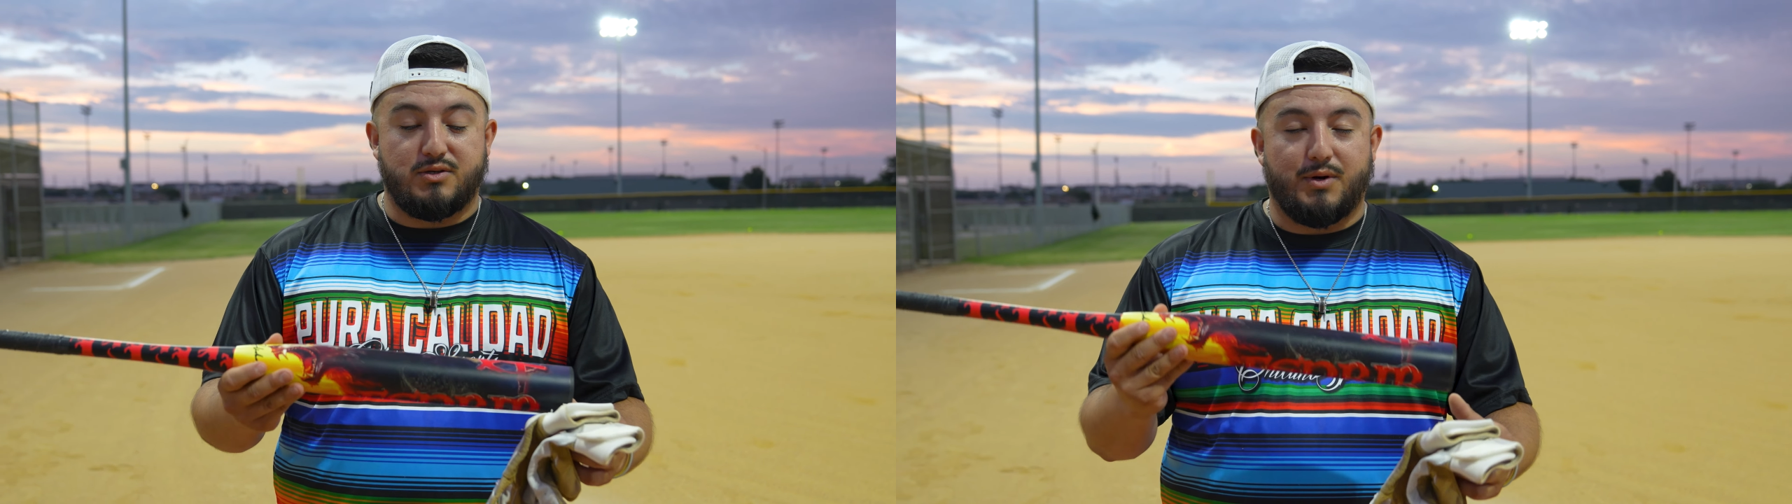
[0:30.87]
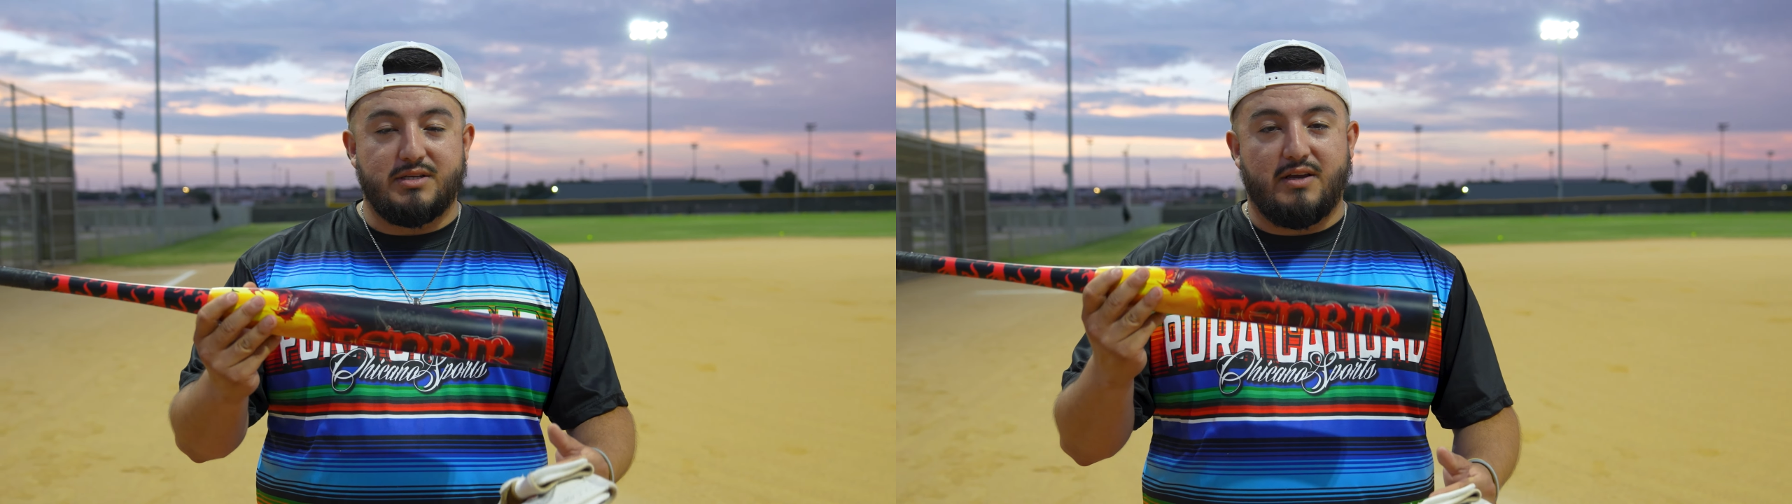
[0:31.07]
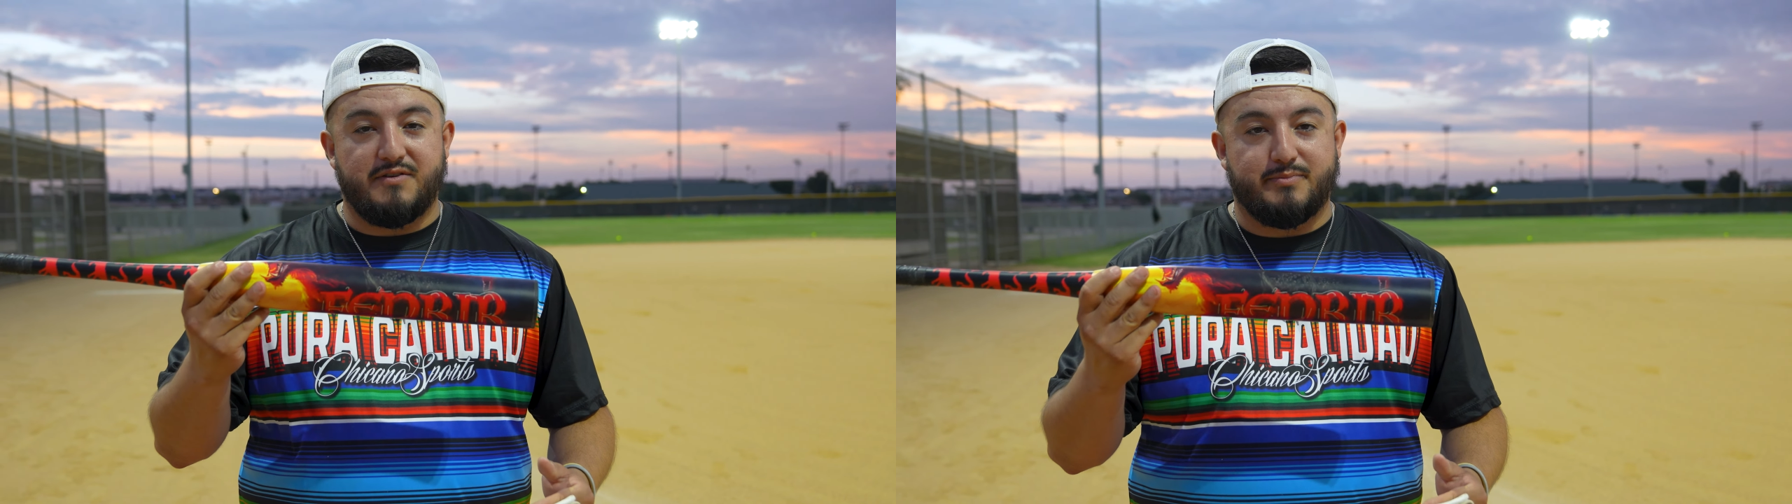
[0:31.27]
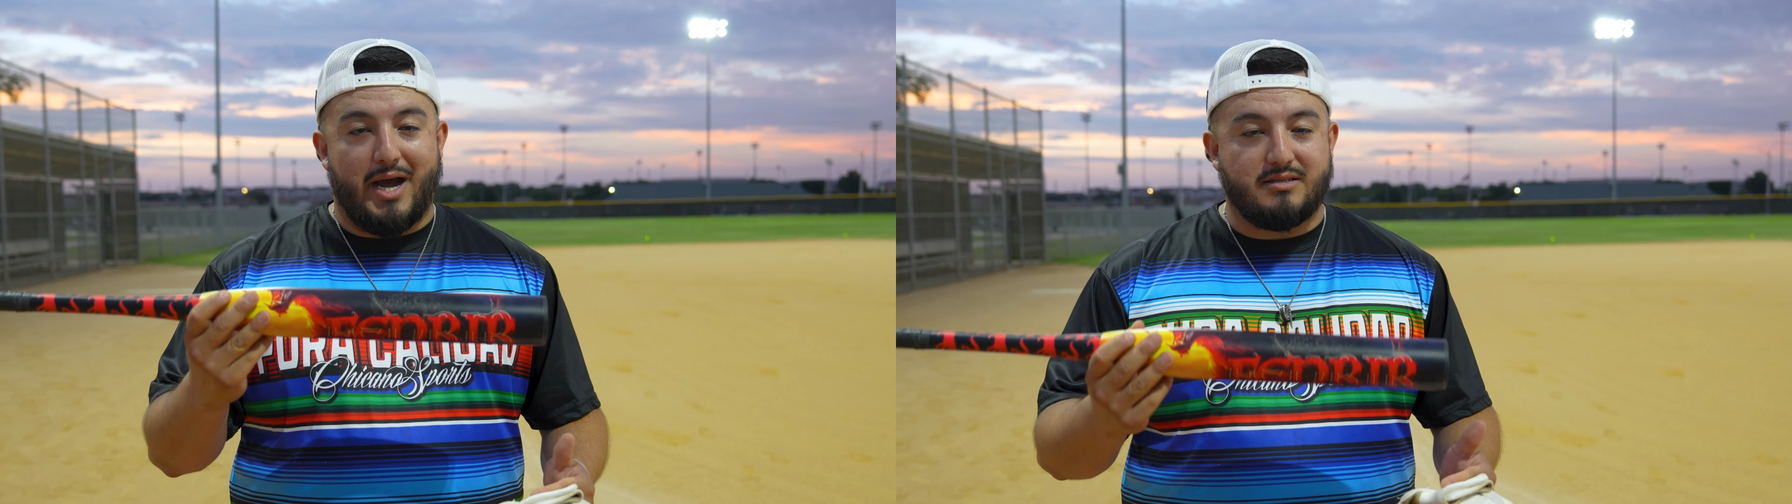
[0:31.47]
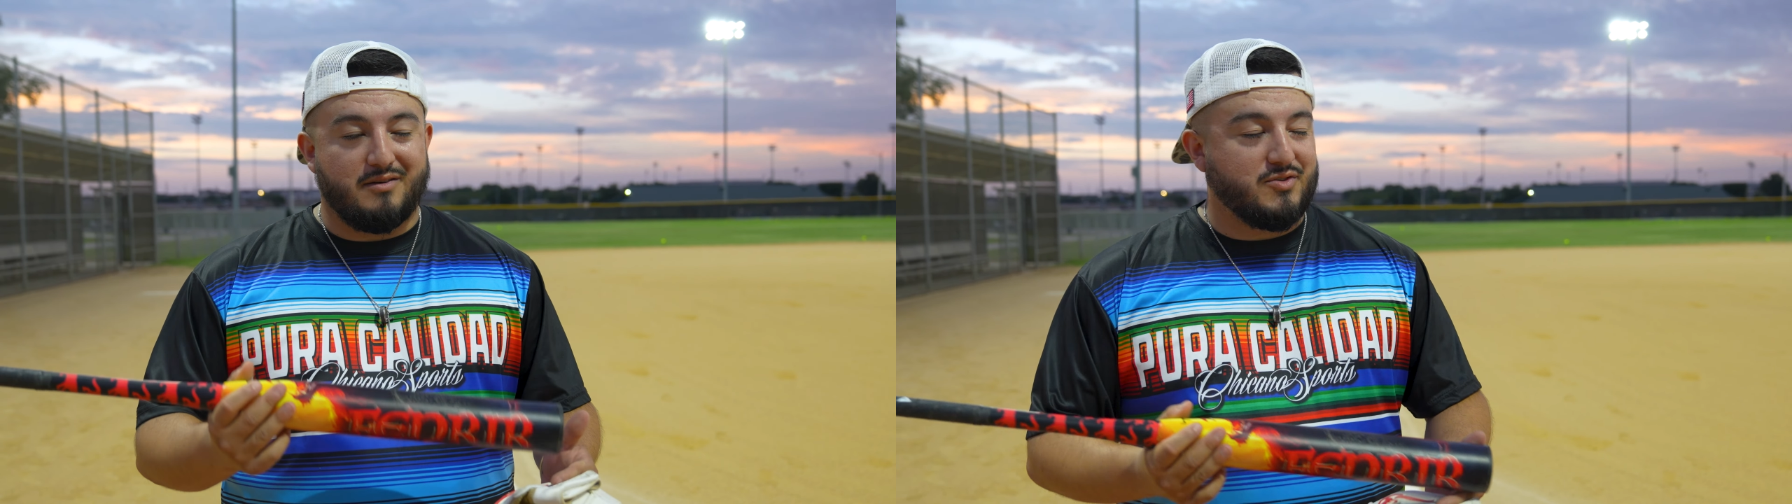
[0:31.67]
So we're gonna see if it's
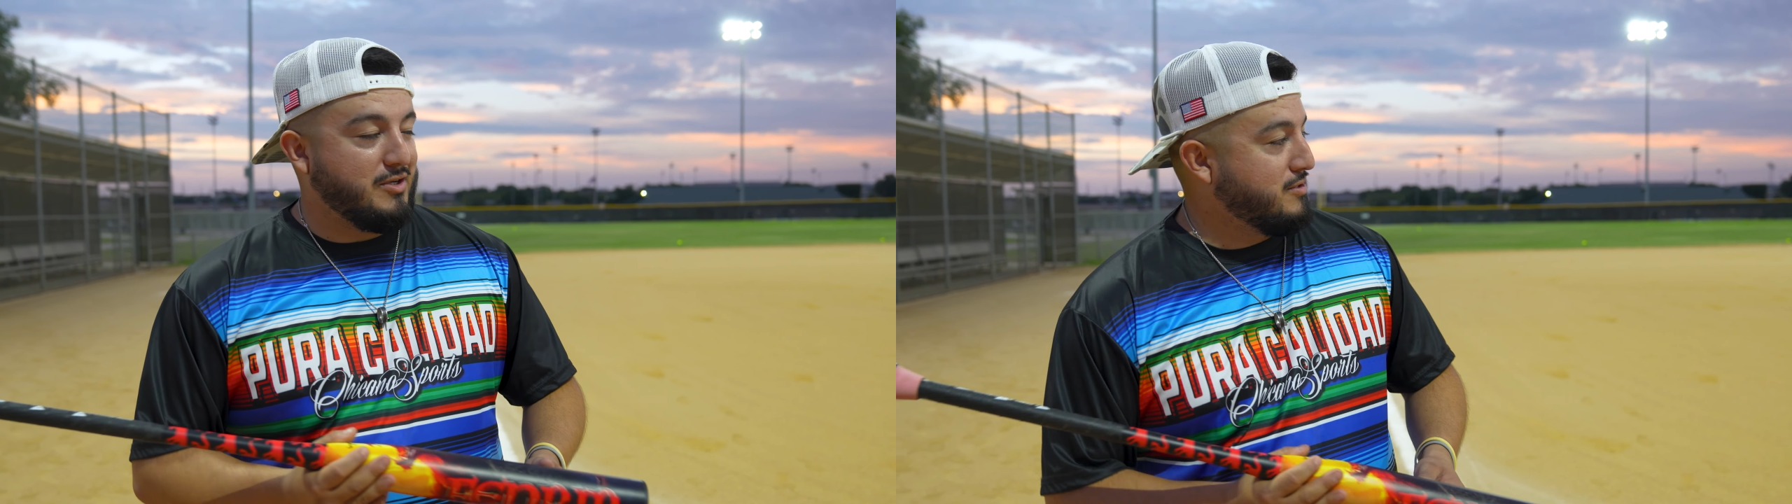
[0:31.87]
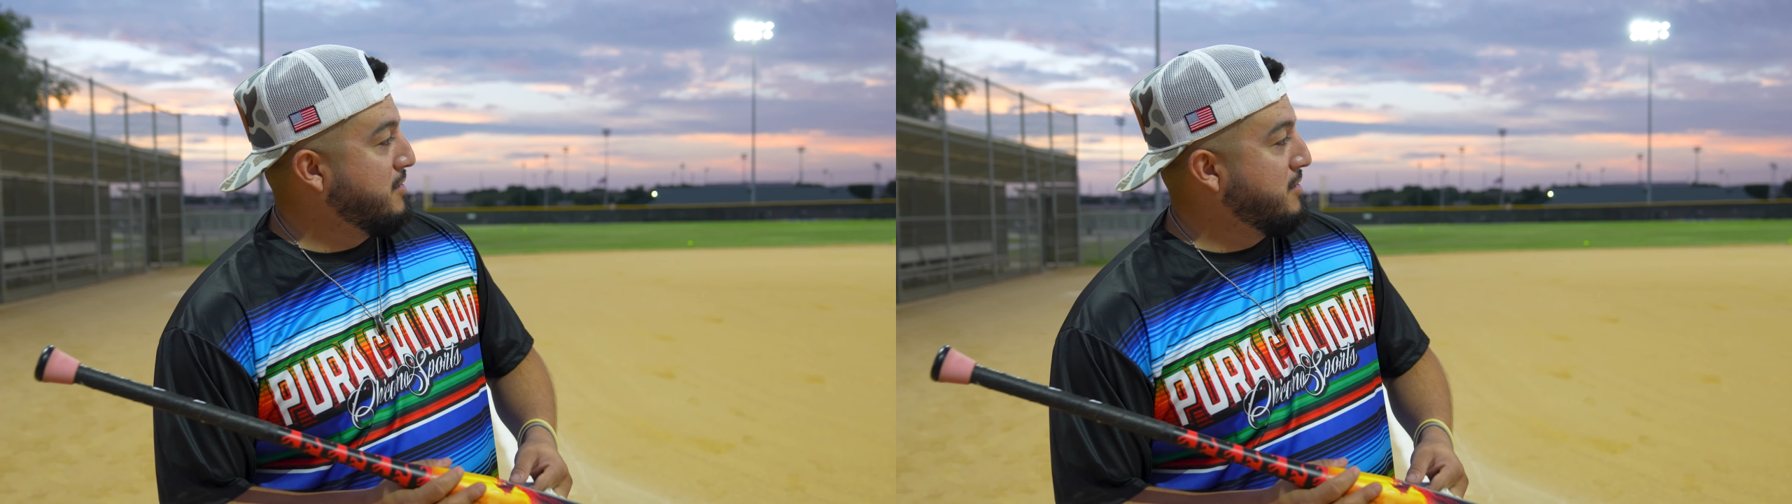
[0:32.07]
bad stuff as nails.